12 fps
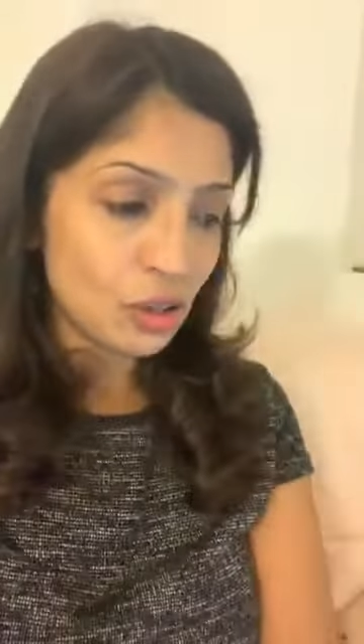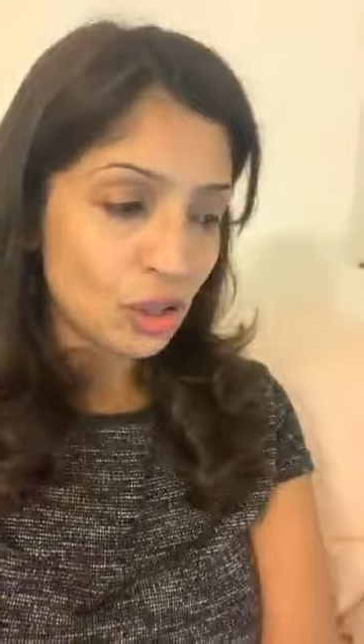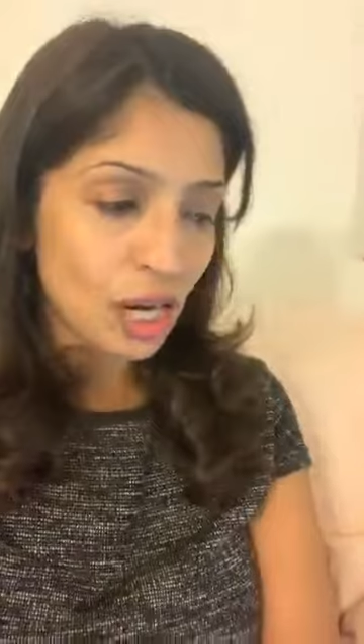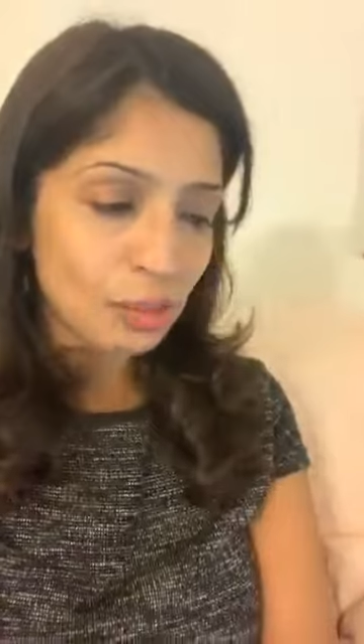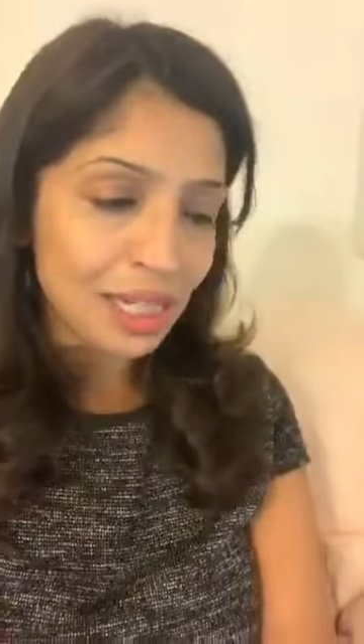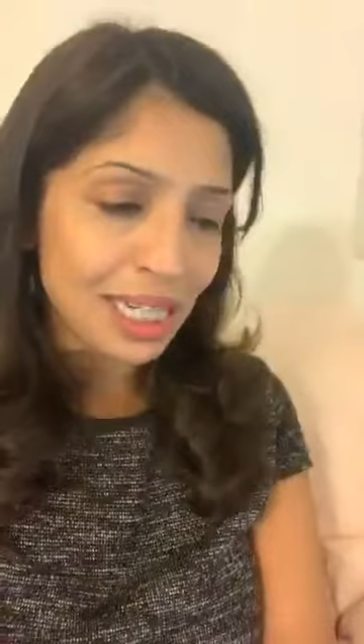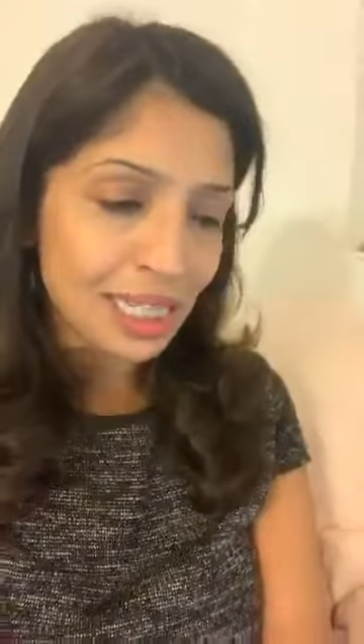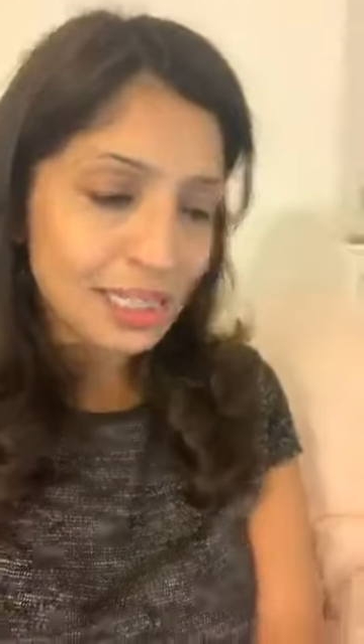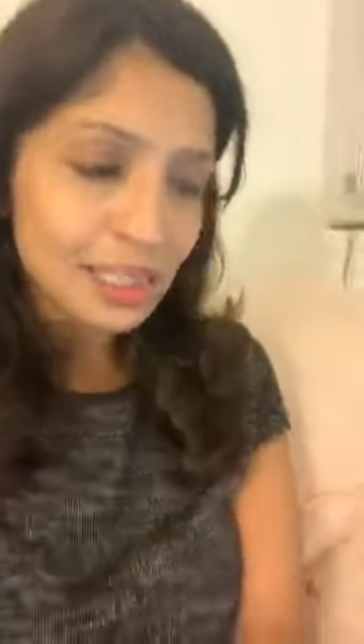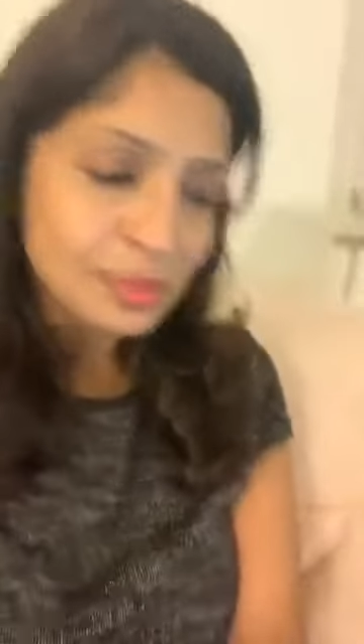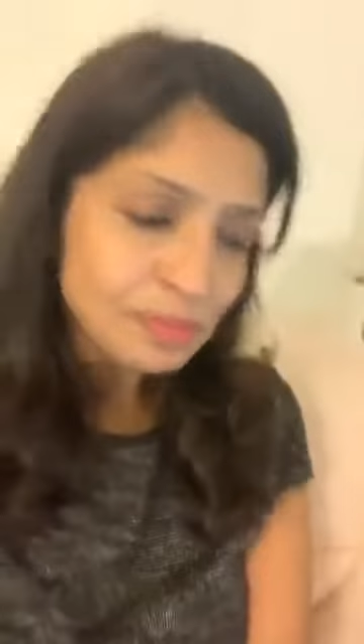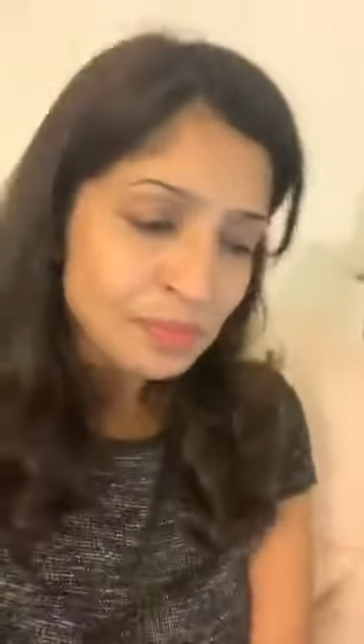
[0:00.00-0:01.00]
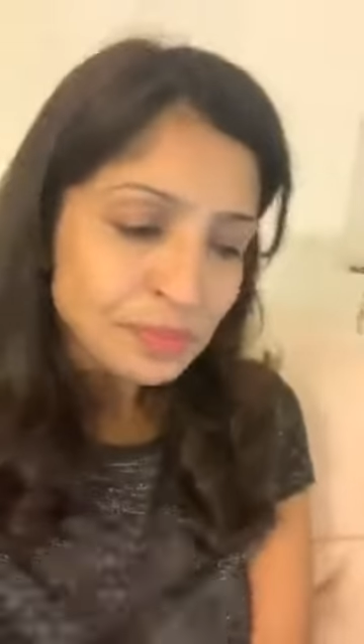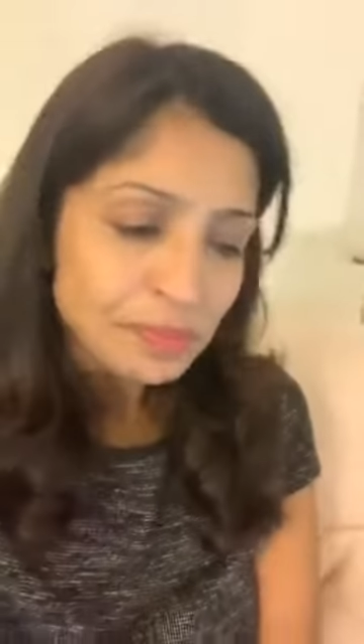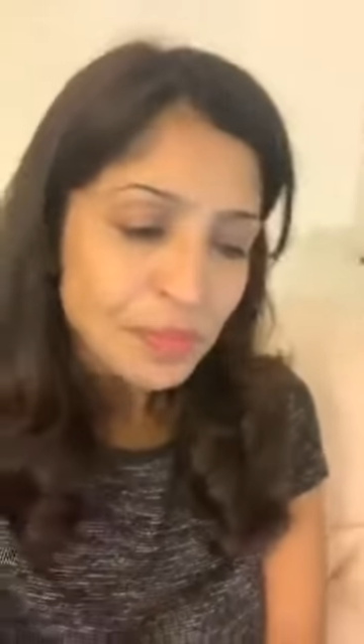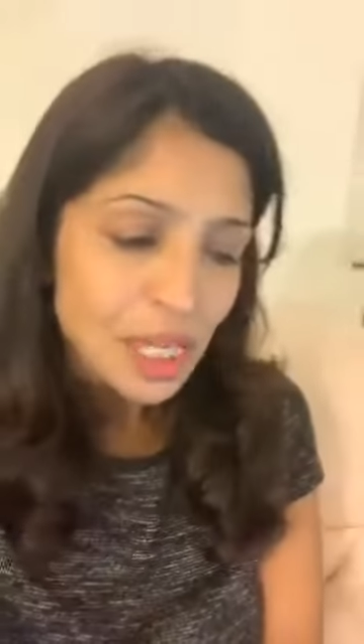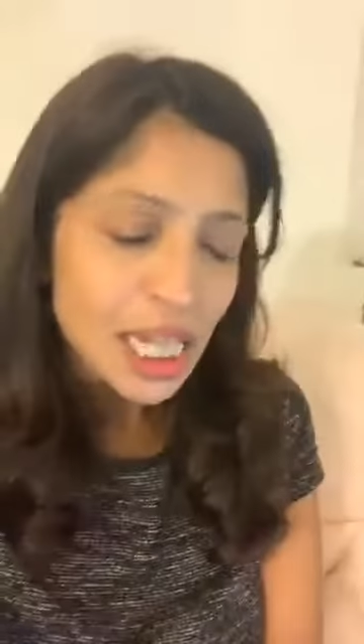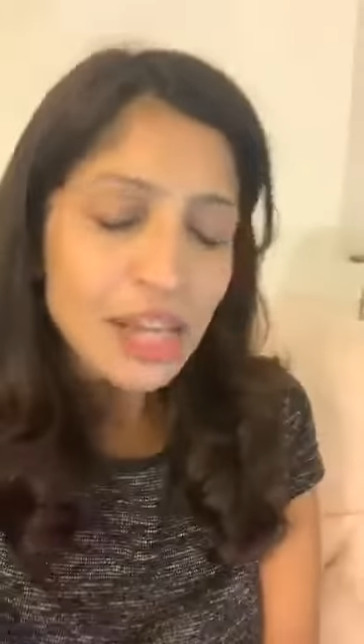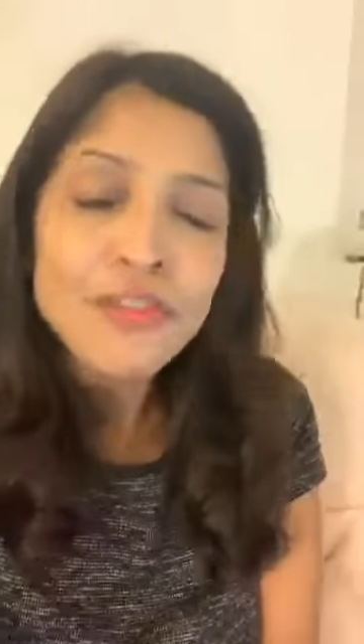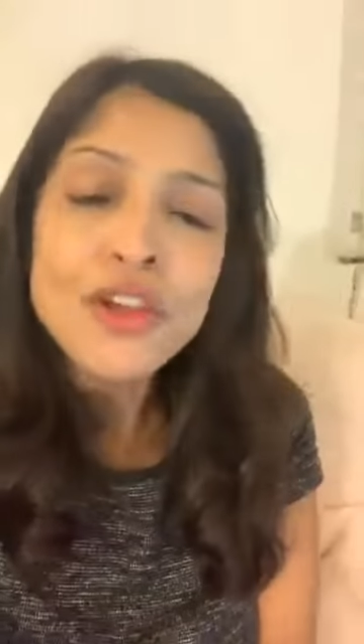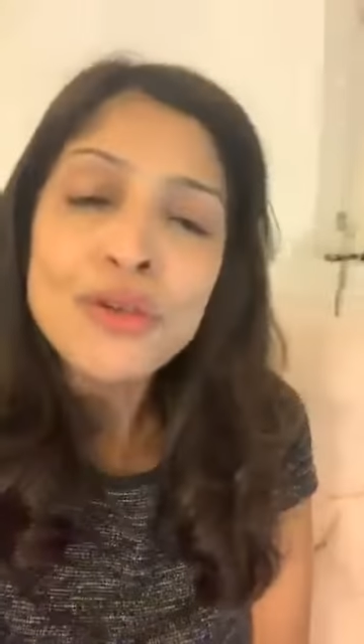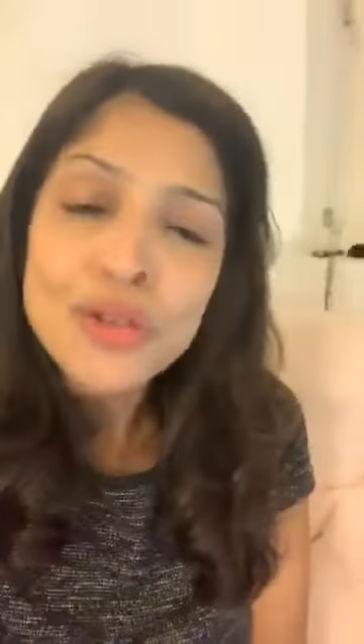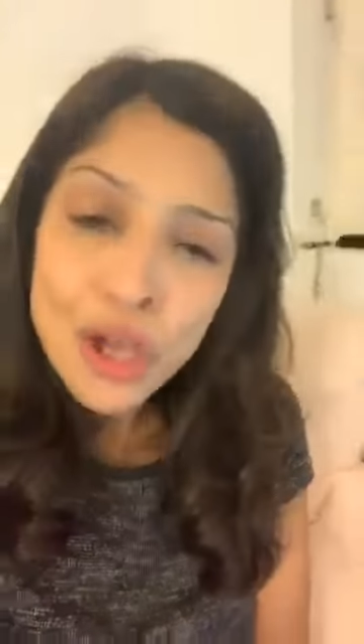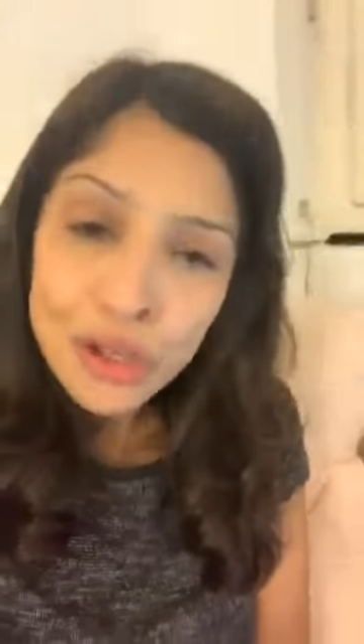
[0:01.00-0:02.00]

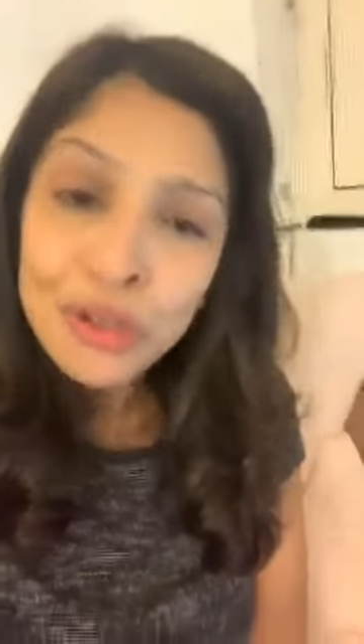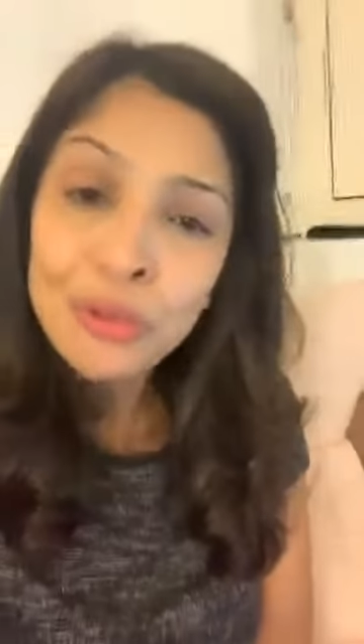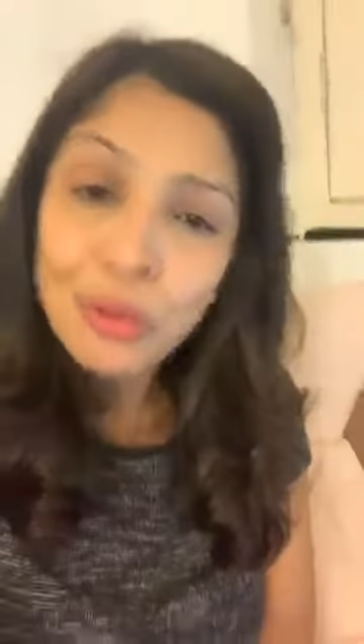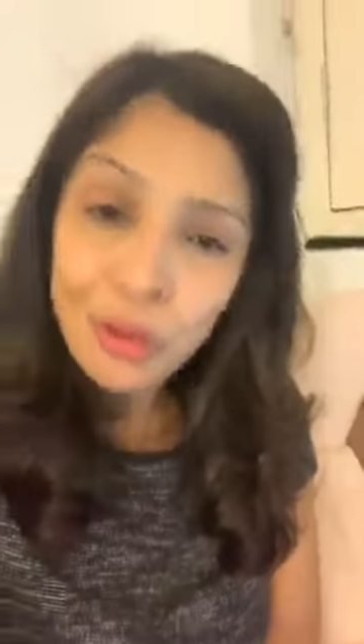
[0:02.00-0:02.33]
know you